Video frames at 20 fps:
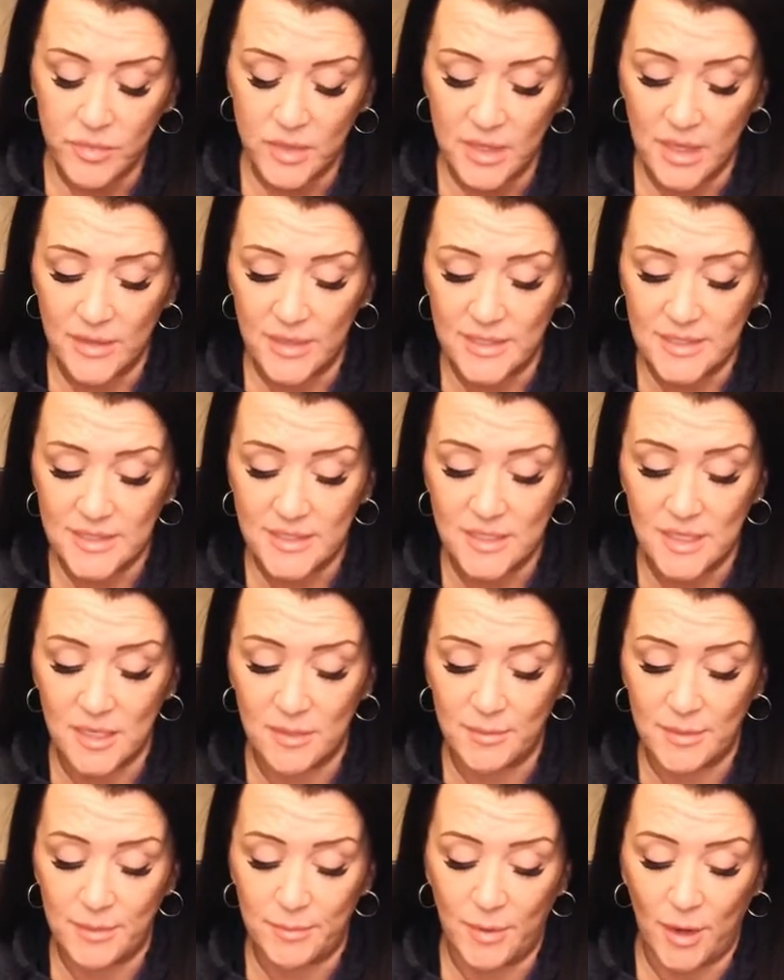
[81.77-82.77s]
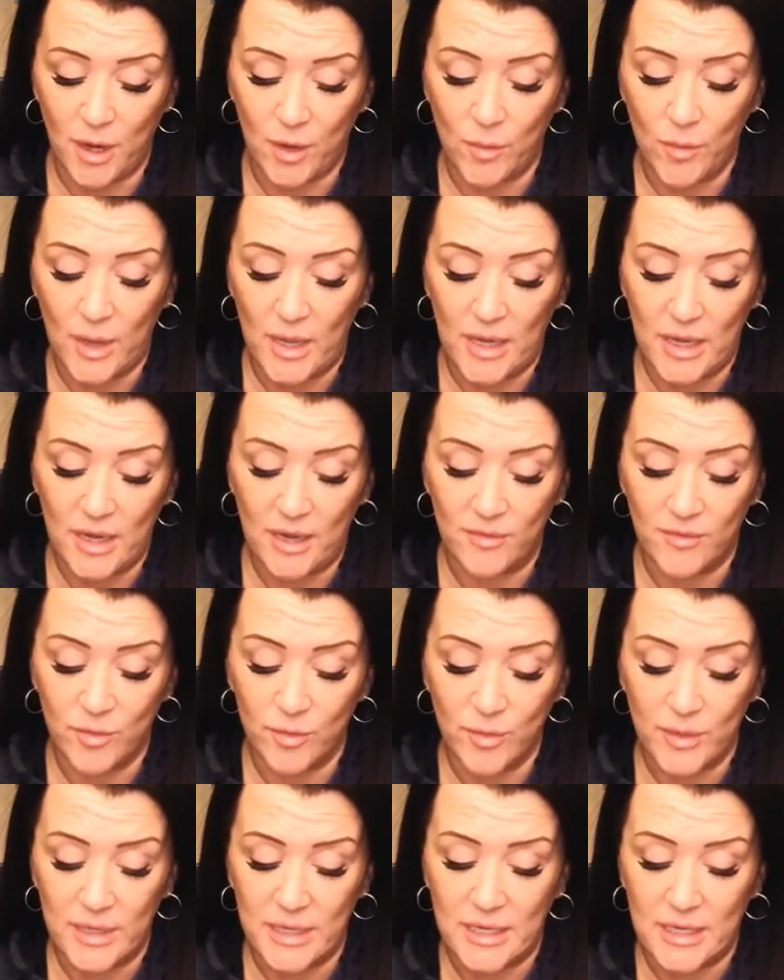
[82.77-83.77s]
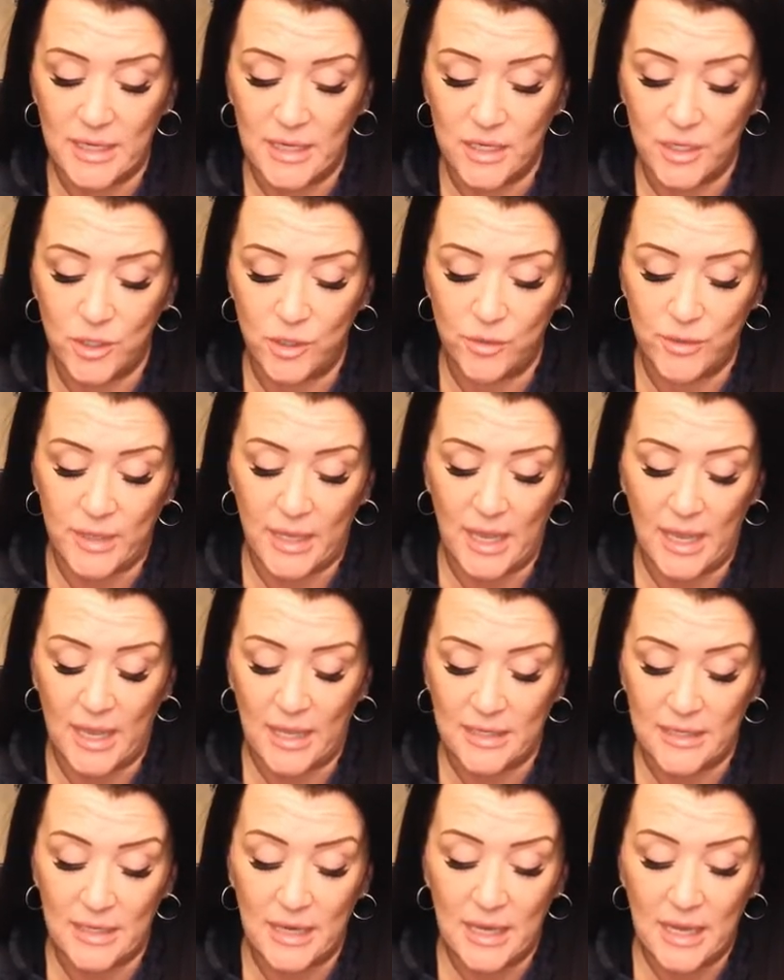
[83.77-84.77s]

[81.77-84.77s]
This is going to be part one of the reading. You can